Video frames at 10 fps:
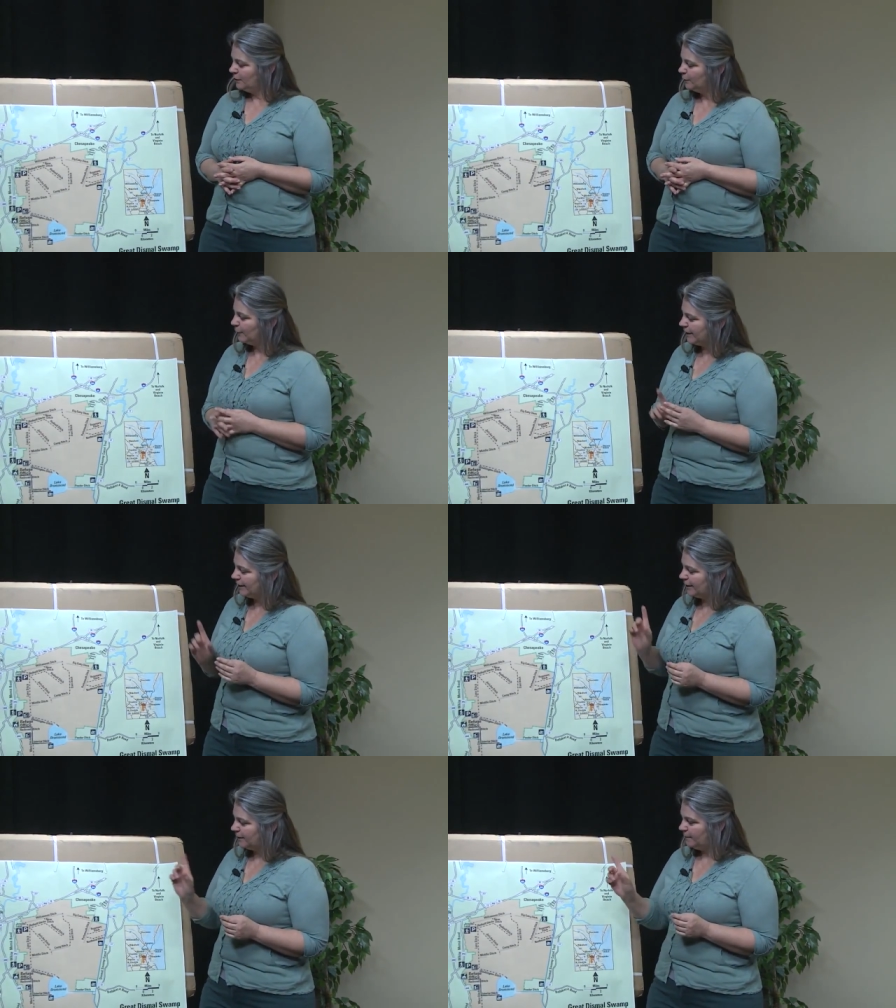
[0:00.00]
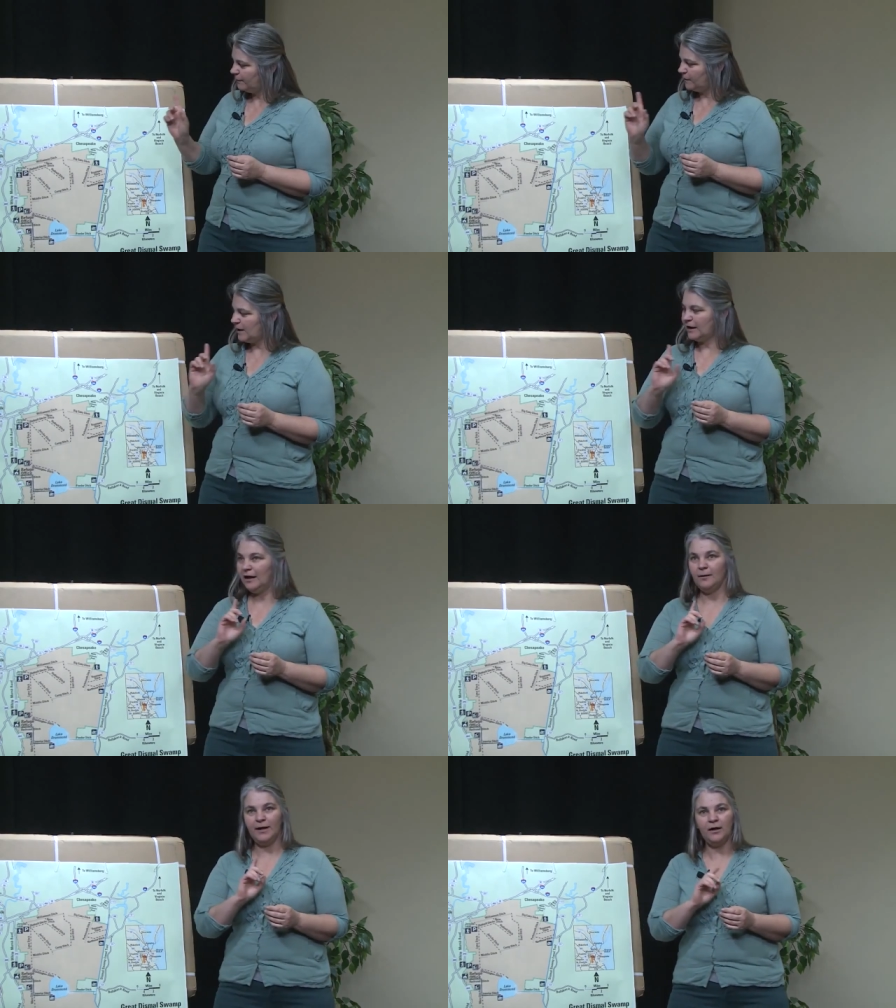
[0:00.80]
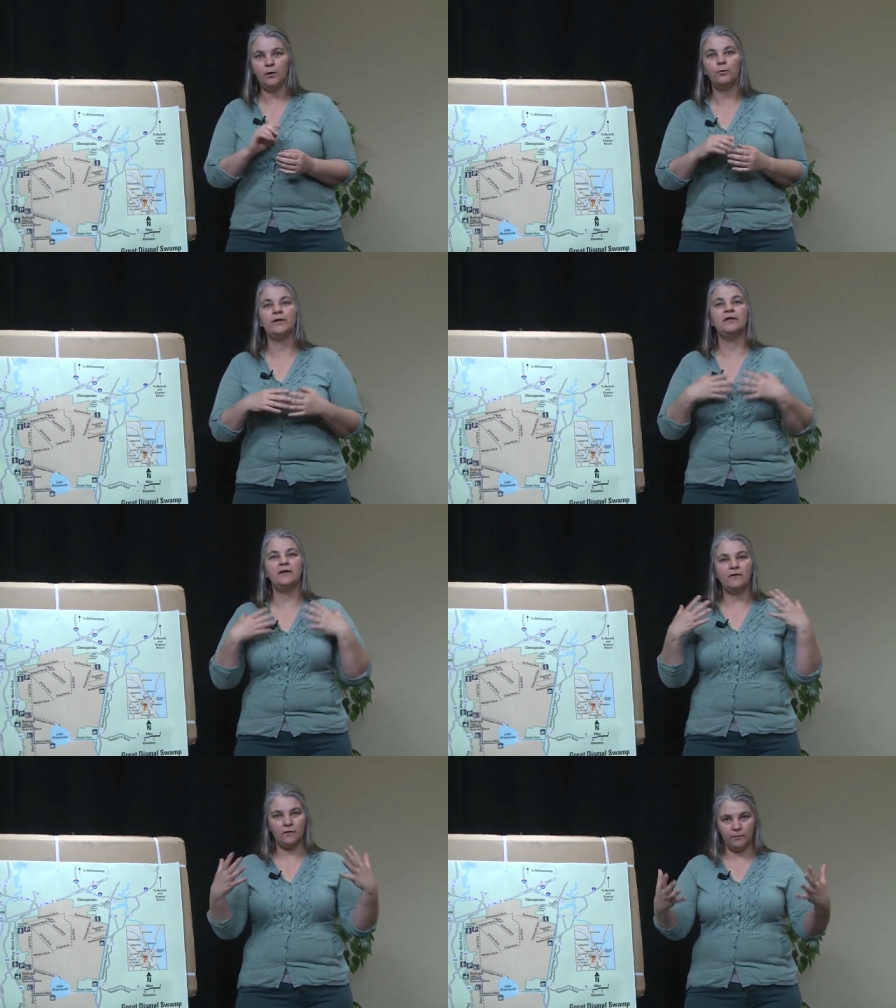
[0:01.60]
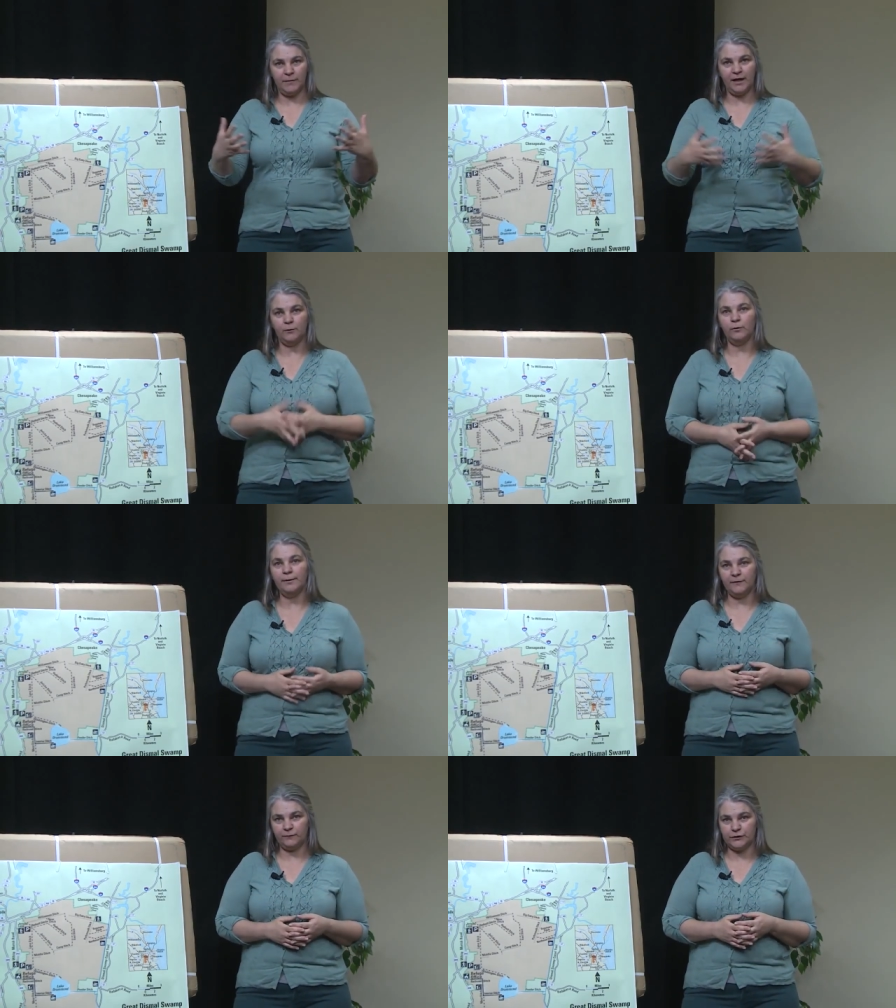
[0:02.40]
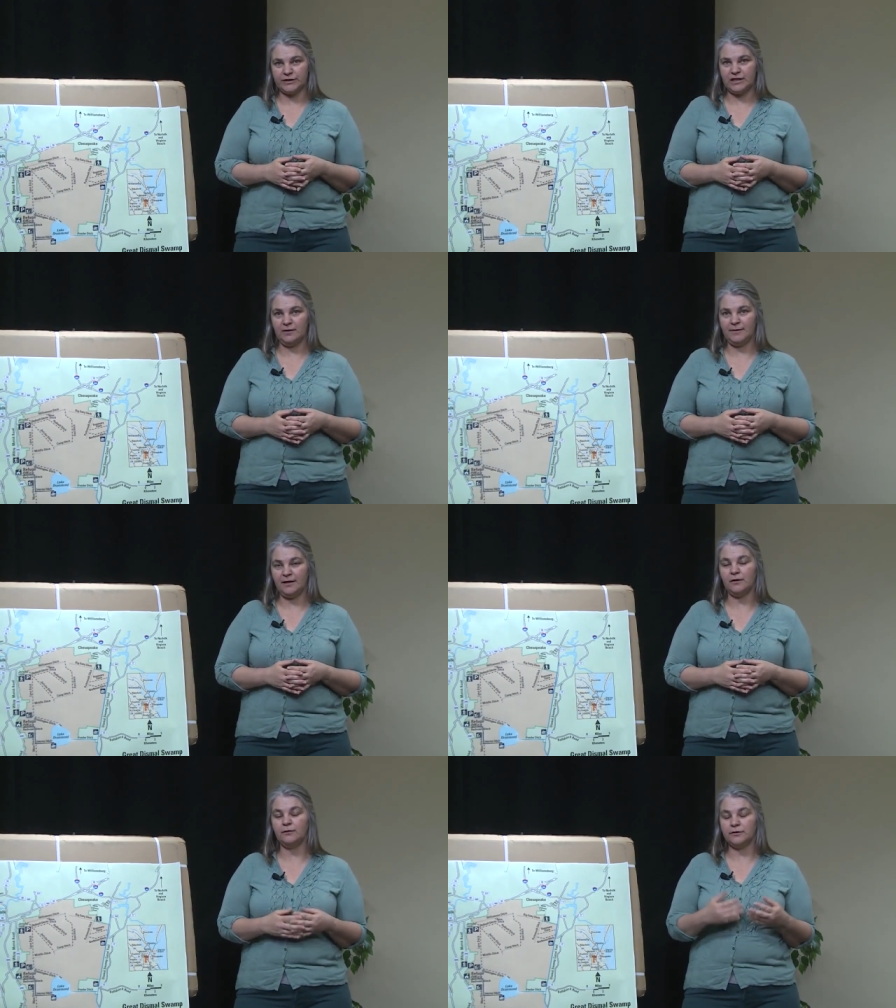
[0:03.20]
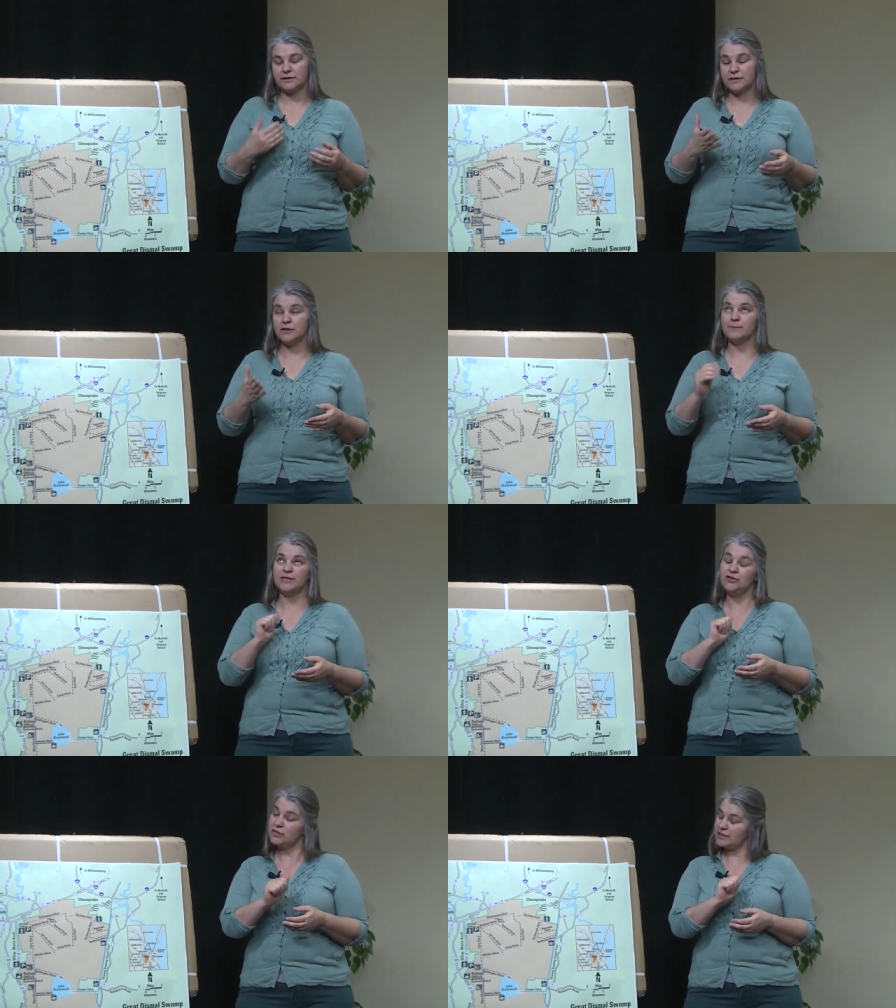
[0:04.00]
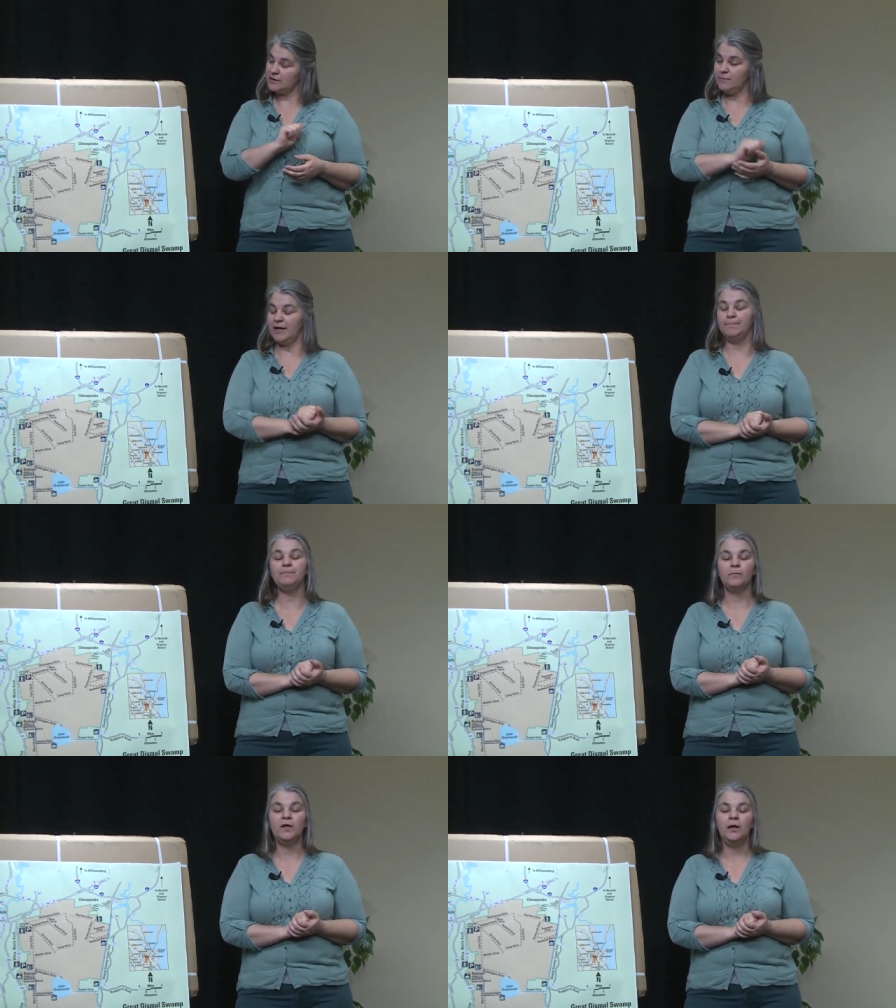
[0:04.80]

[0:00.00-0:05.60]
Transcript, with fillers: When they came out, when these men and women first came out, excuse me, just the men,